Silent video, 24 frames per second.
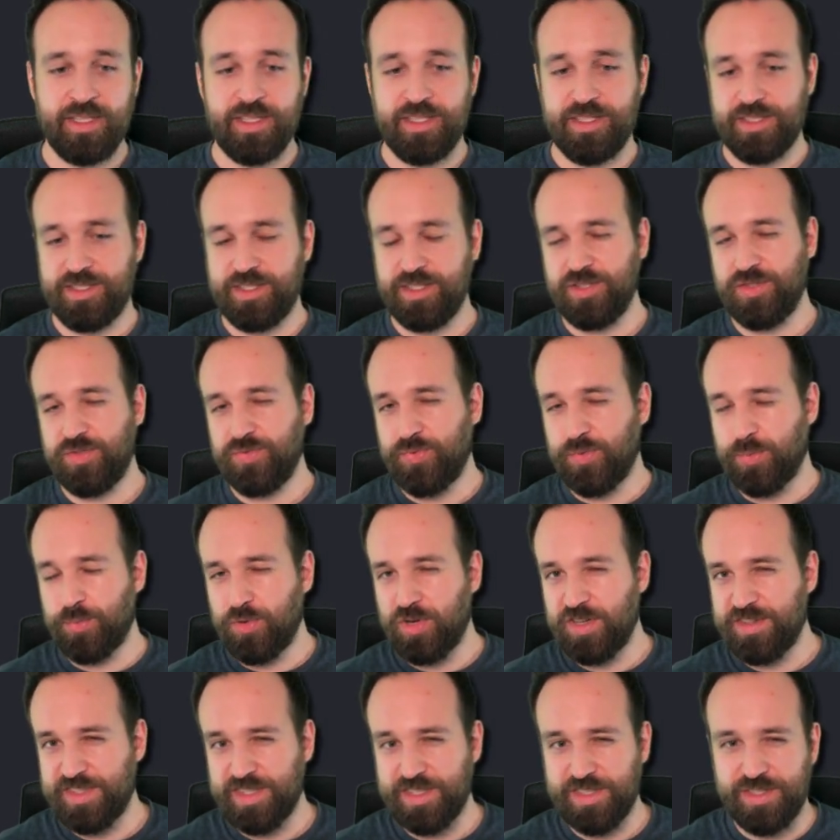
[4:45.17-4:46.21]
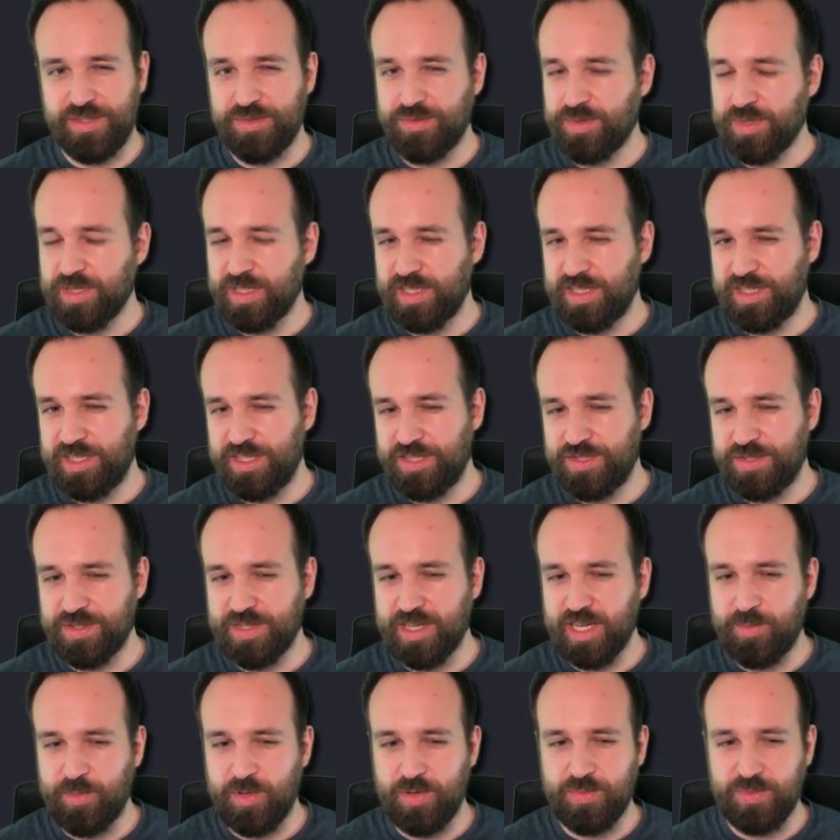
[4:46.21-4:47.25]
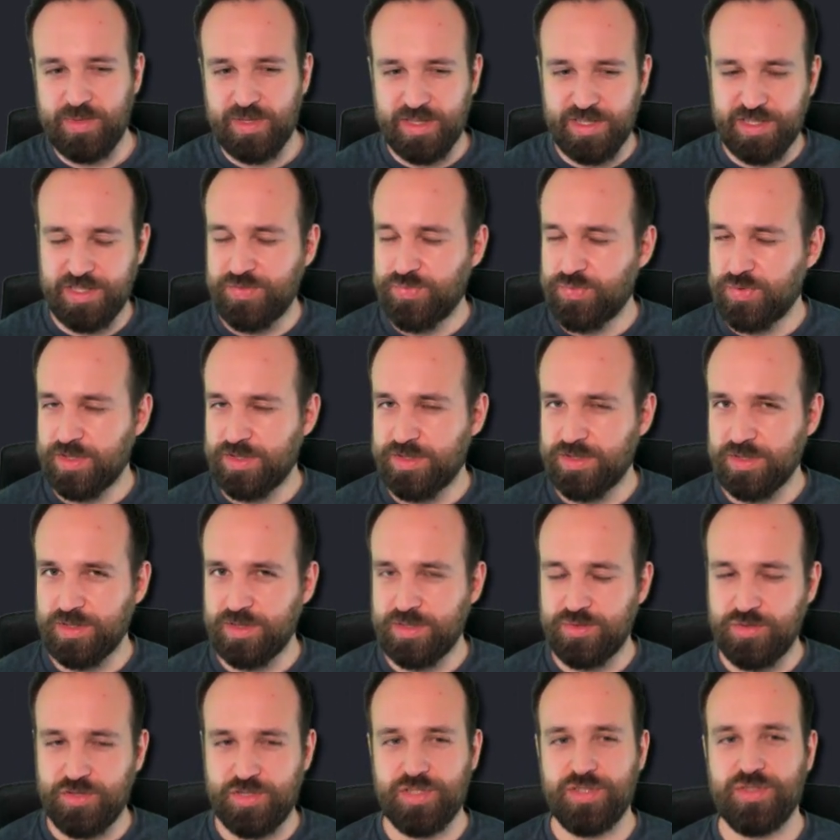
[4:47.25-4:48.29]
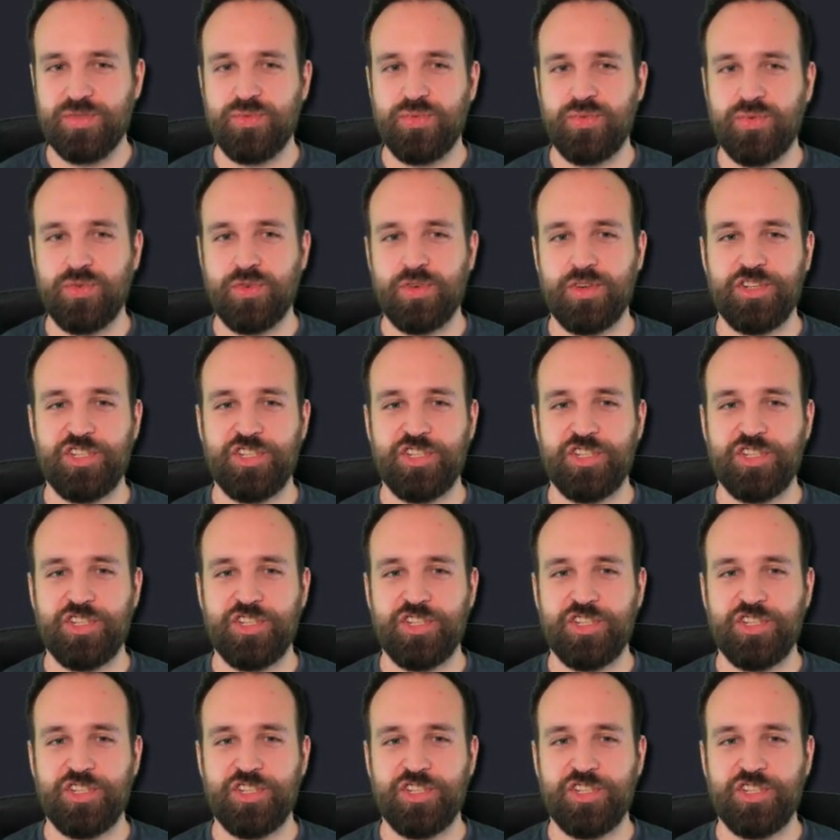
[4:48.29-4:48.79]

So for browsers, you really need to come up with a different solution for